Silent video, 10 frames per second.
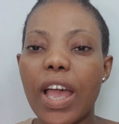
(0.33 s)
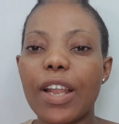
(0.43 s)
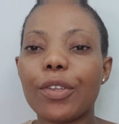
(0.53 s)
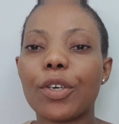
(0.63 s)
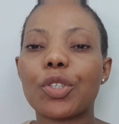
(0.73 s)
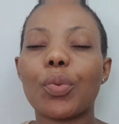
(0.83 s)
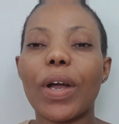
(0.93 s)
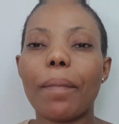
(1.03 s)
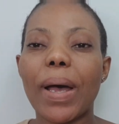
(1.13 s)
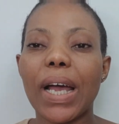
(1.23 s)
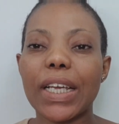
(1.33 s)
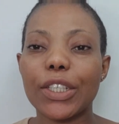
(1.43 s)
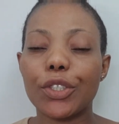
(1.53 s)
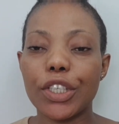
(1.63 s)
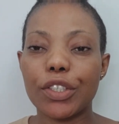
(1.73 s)
Hello dolls, welcome back. In
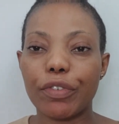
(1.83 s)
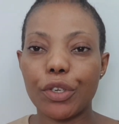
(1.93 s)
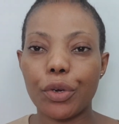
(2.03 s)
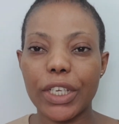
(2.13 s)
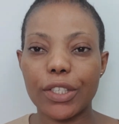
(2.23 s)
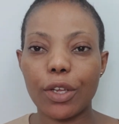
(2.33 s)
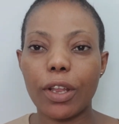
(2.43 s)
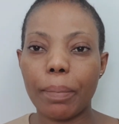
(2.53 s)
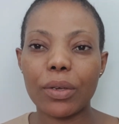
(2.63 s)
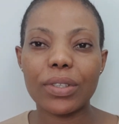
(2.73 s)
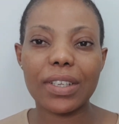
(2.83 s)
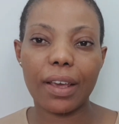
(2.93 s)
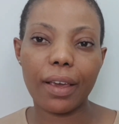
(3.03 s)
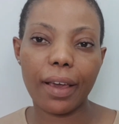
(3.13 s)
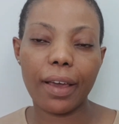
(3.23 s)
today's video, it's all about
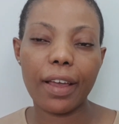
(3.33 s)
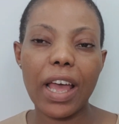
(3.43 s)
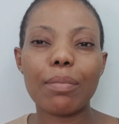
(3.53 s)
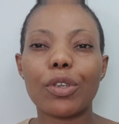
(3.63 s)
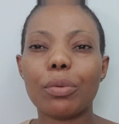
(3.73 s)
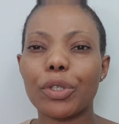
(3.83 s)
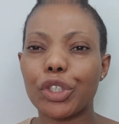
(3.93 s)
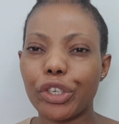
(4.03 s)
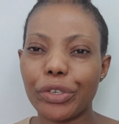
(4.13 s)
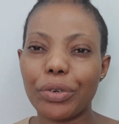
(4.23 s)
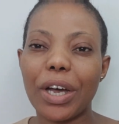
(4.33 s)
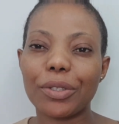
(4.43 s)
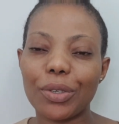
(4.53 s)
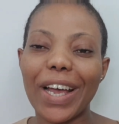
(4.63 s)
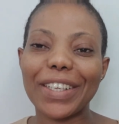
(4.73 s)
skincare. I'm going to be showing you how
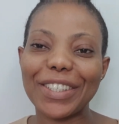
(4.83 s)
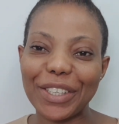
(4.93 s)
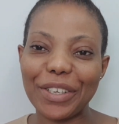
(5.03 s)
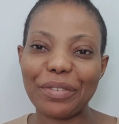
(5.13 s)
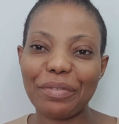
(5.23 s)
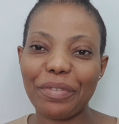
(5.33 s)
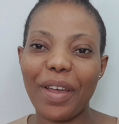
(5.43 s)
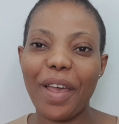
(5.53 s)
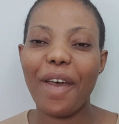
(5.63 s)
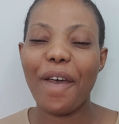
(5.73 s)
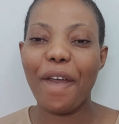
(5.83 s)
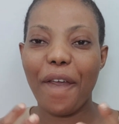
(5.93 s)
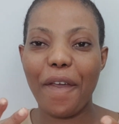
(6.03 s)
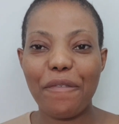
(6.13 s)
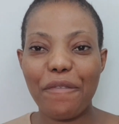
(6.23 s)
to achieve
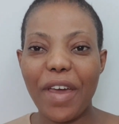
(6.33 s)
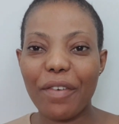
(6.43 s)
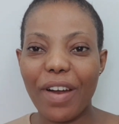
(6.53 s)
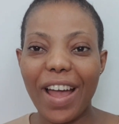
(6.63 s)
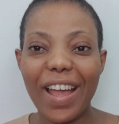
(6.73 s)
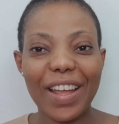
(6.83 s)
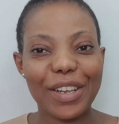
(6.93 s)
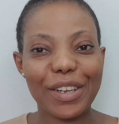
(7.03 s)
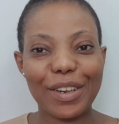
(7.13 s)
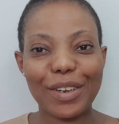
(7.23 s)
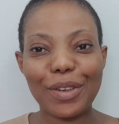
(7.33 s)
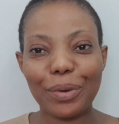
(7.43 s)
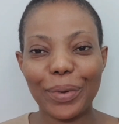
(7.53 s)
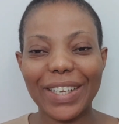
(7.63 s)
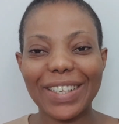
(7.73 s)
a fairer,
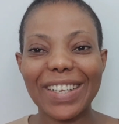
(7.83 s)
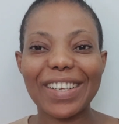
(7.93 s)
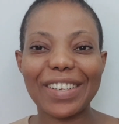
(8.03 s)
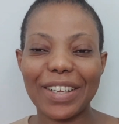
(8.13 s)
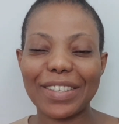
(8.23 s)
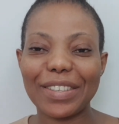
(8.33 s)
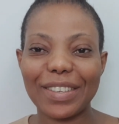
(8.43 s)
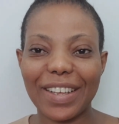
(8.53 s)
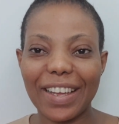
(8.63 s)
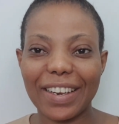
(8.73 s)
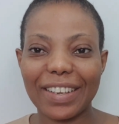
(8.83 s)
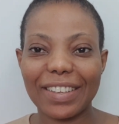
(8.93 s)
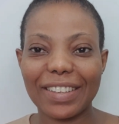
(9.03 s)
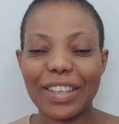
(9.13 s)
glowing, glassy skin.